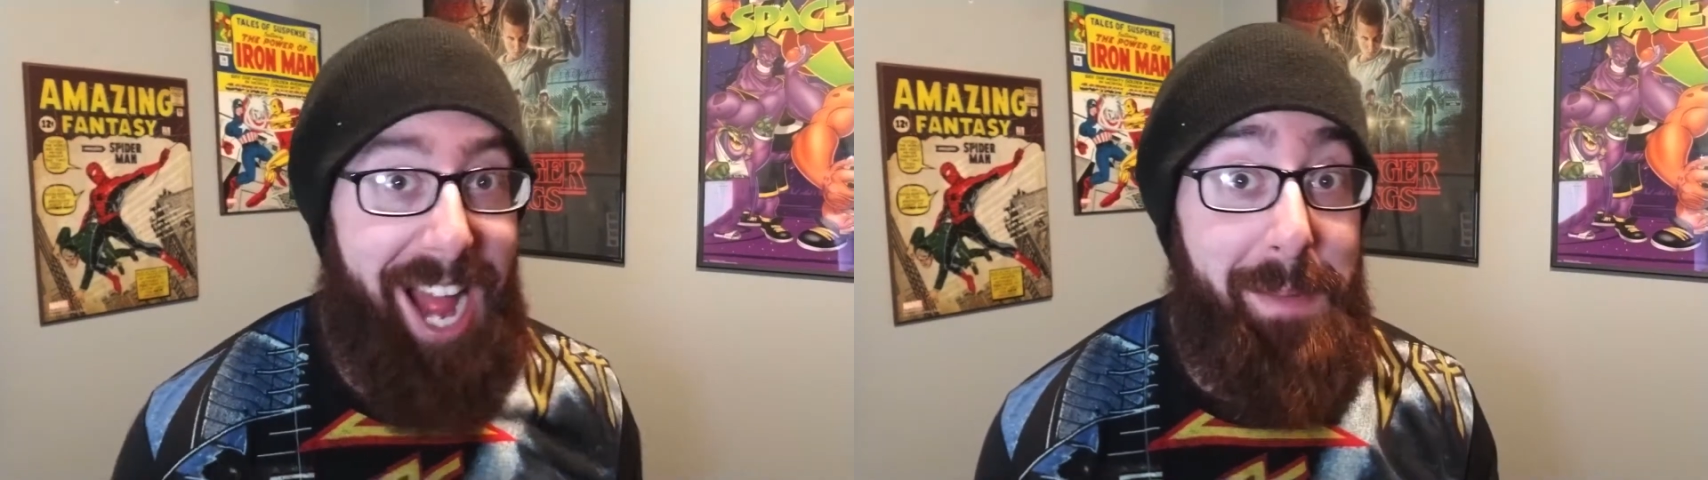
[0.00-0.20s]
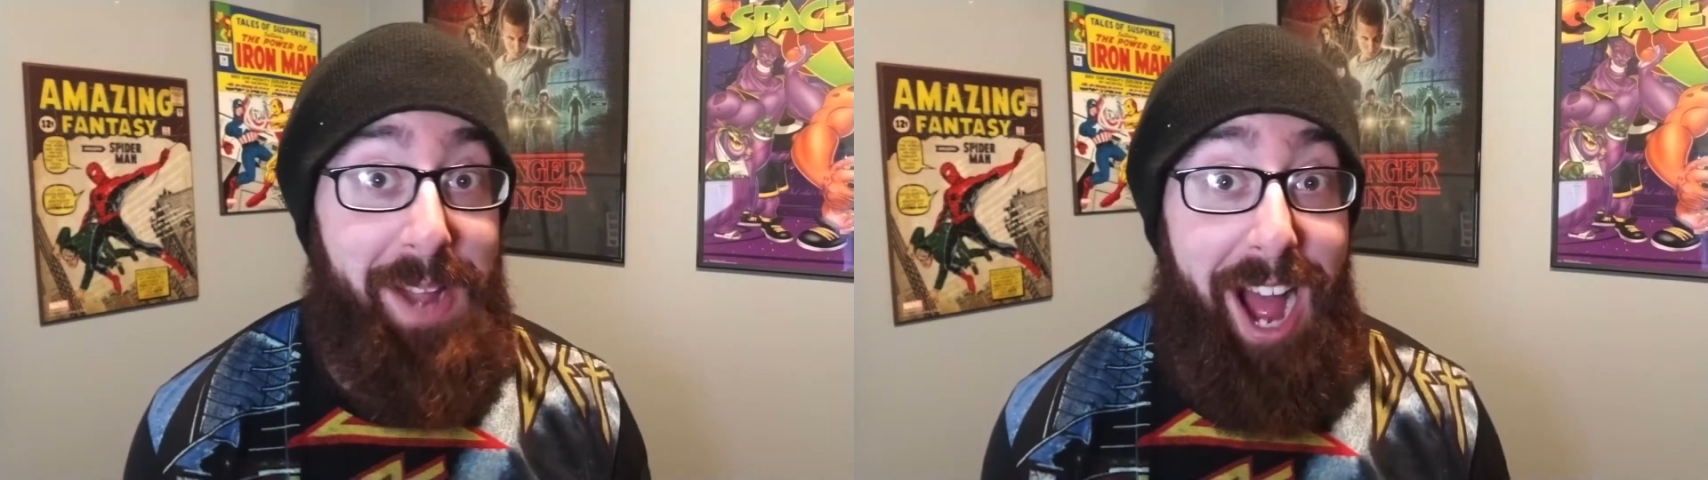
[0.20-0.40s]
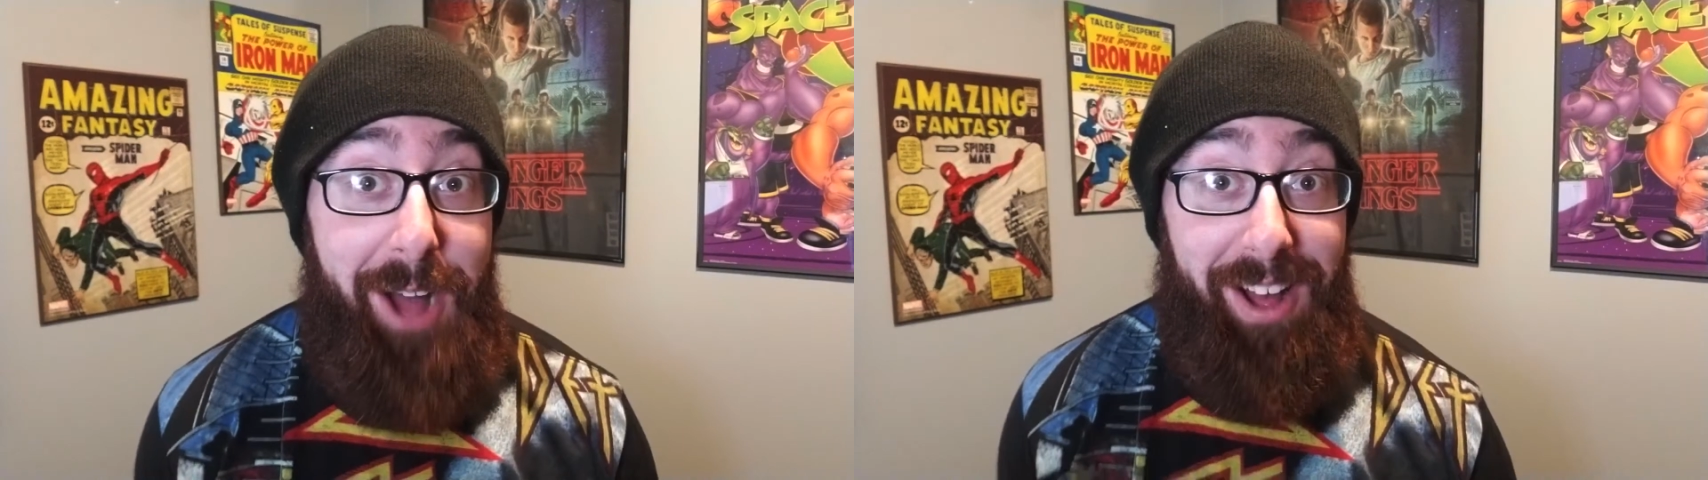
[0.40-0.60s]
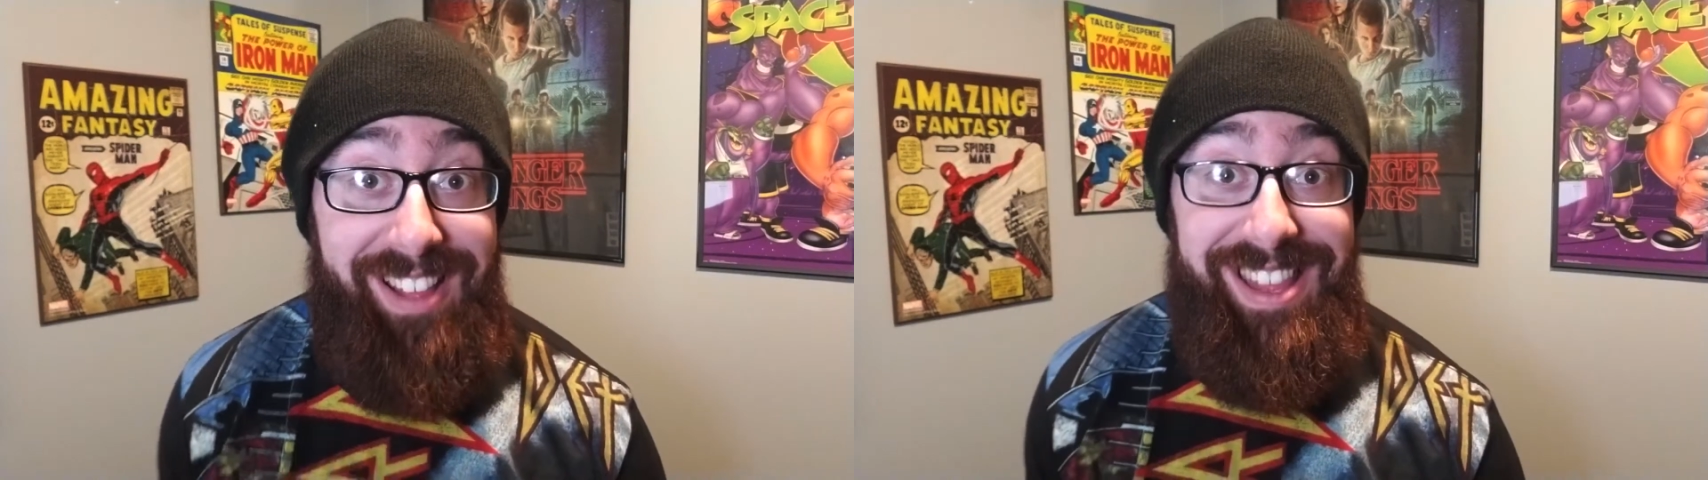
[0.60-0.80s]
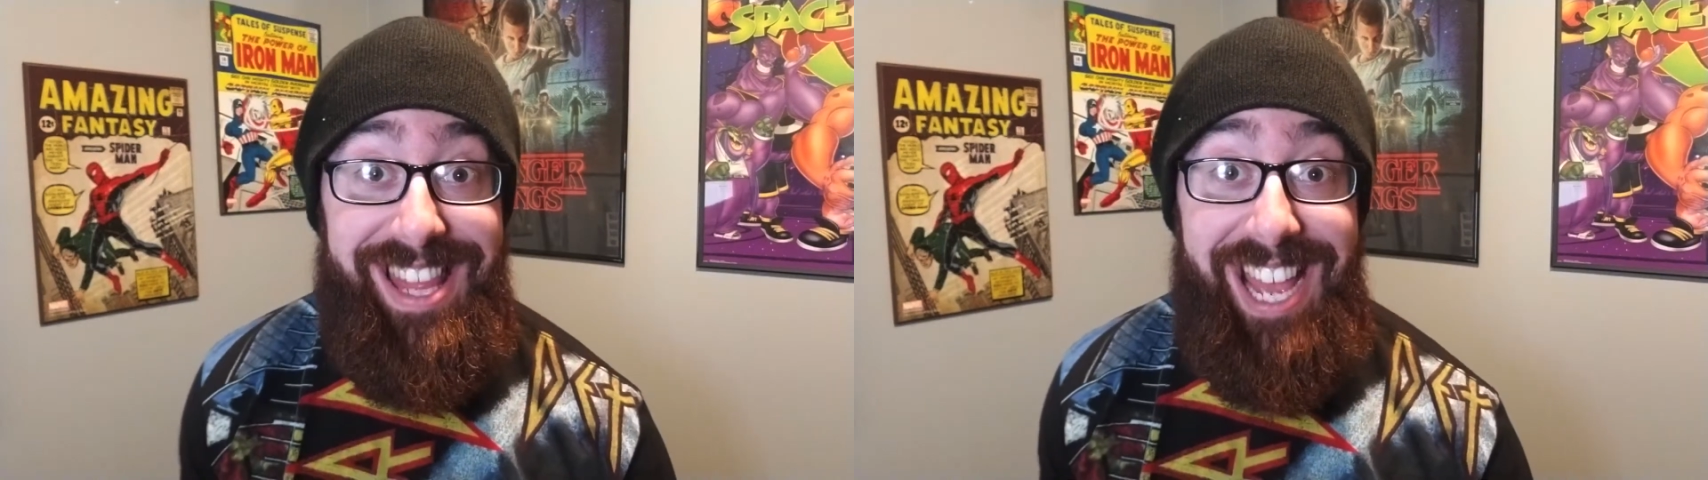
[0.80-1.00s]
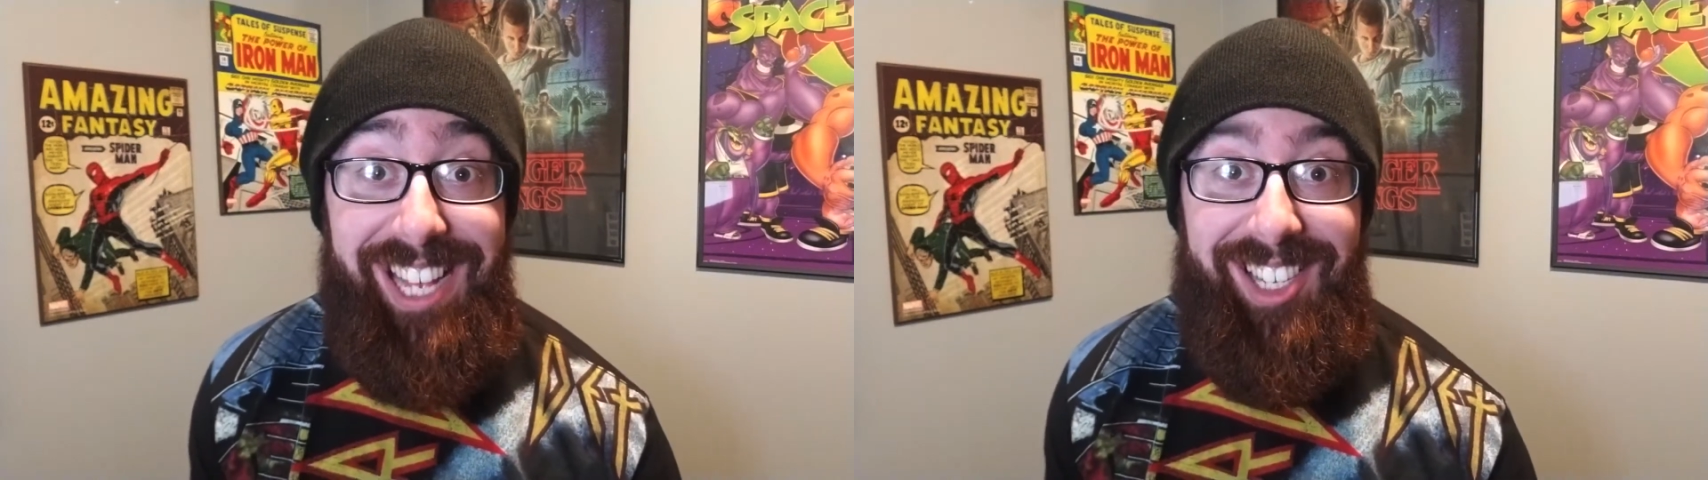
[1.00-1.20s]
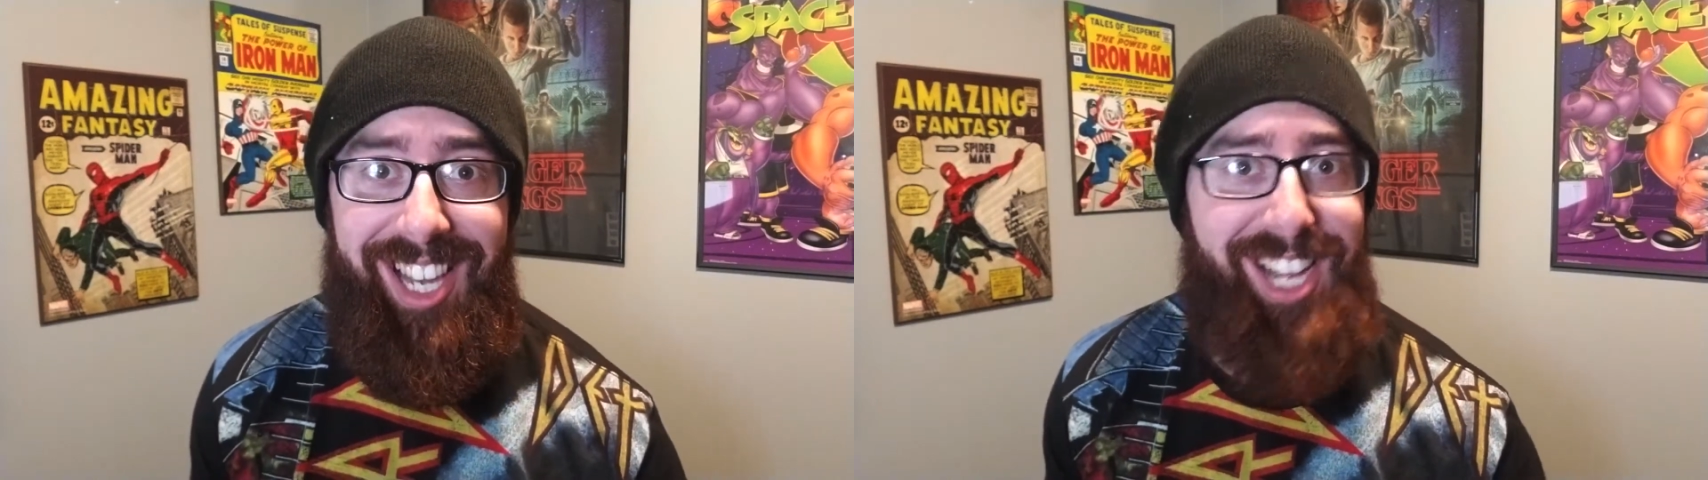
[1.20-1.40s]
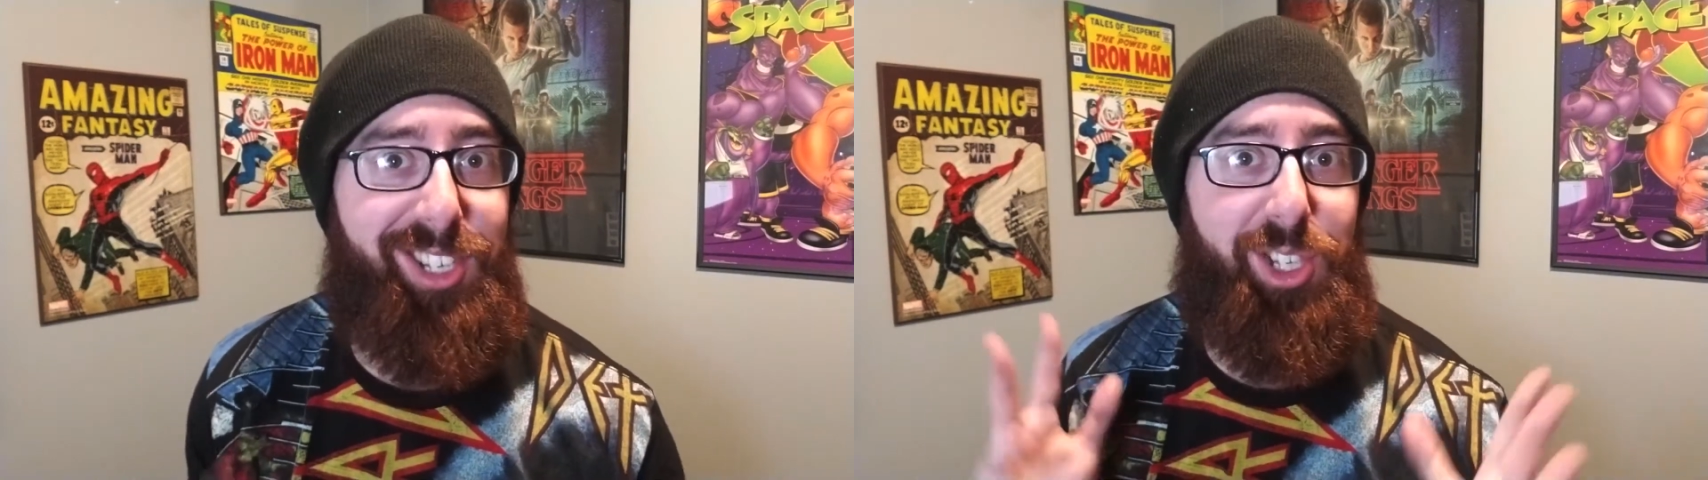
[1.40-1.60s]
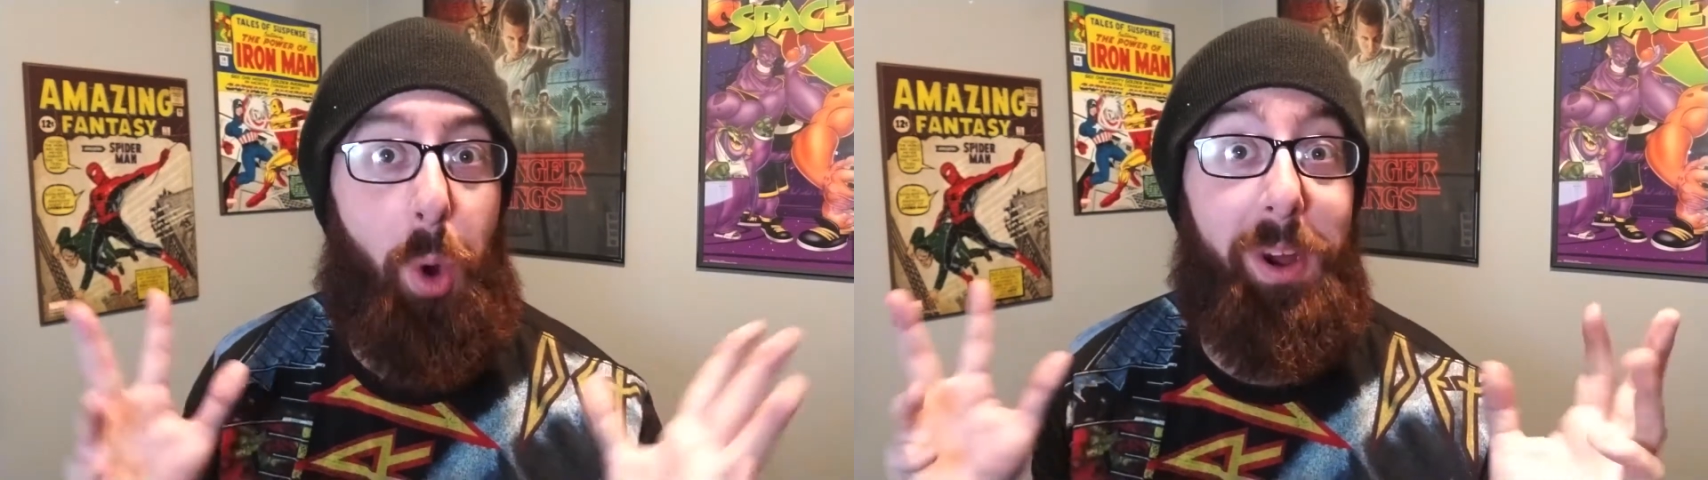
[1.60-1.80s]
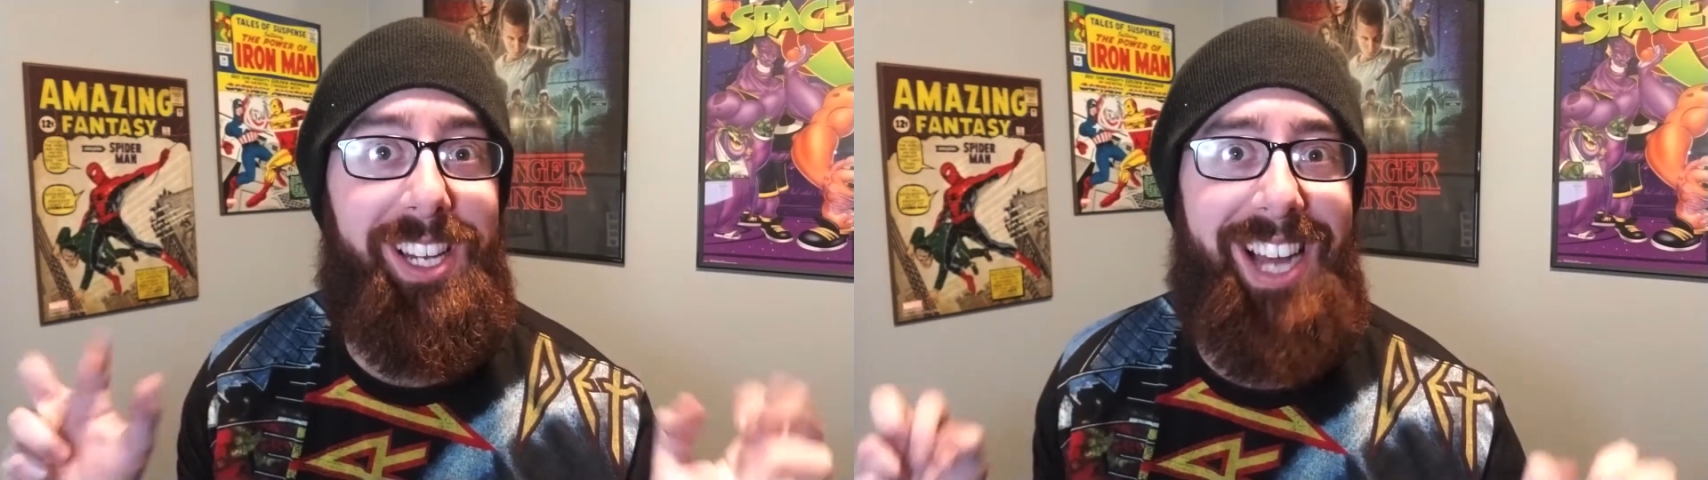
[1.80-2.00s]
I am Kyle and this is
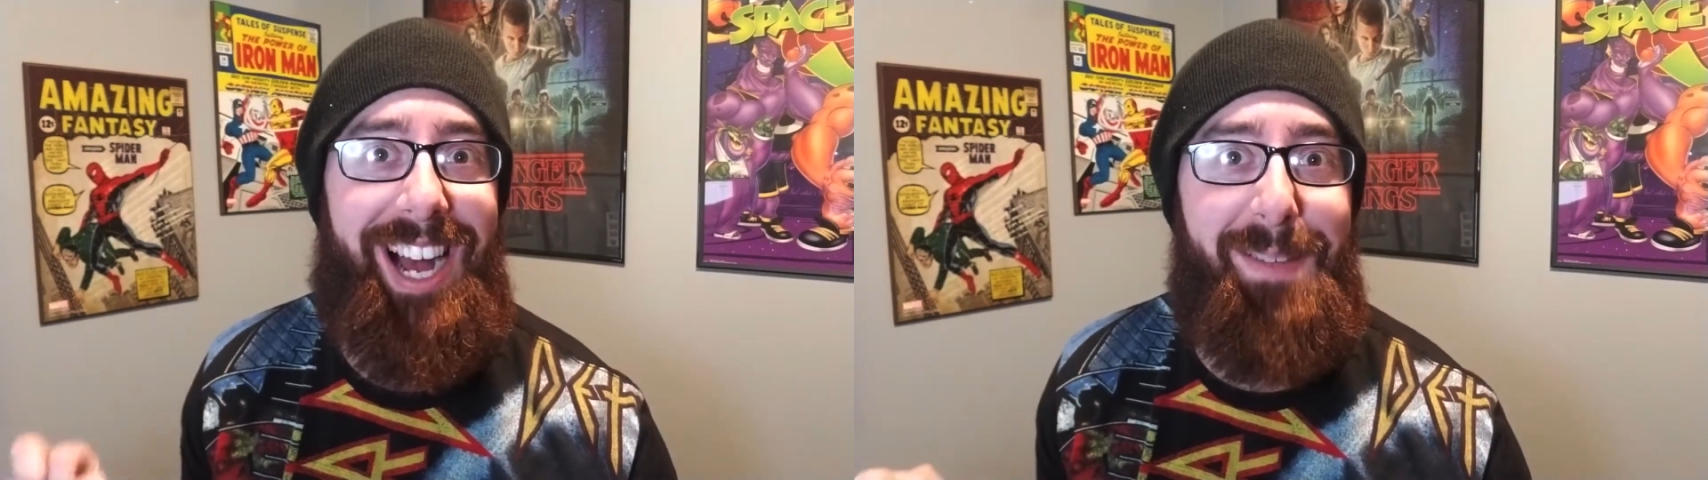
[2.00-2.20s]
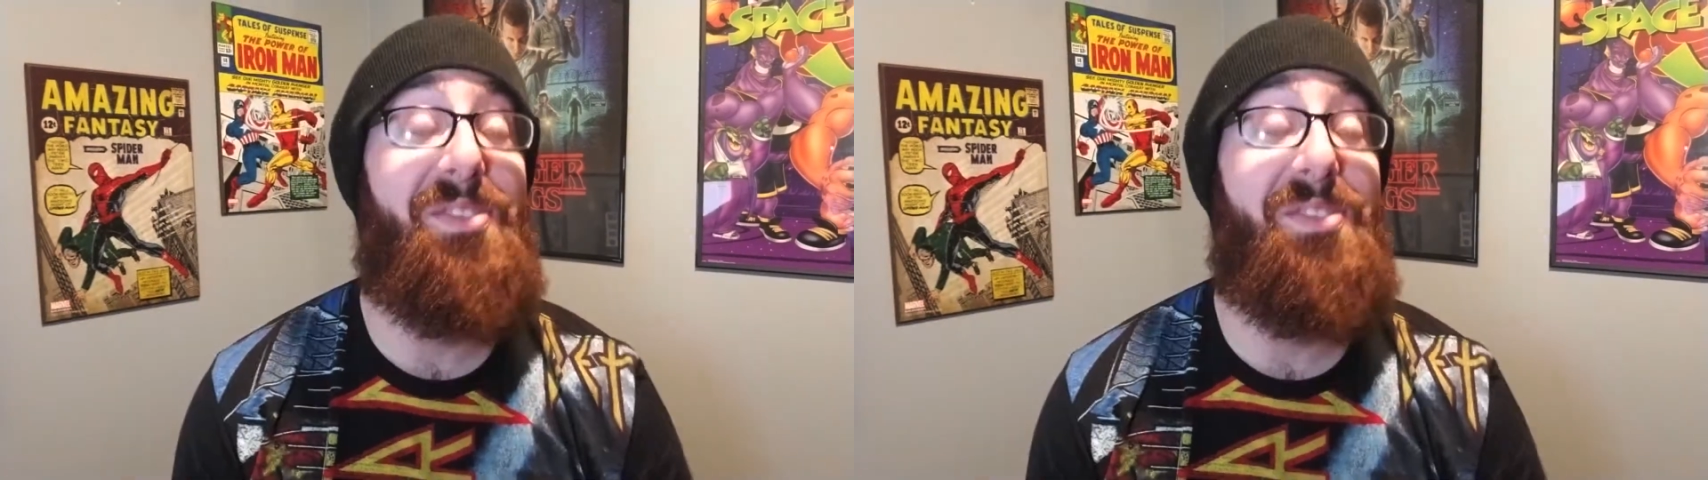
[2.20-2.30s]
Story Time.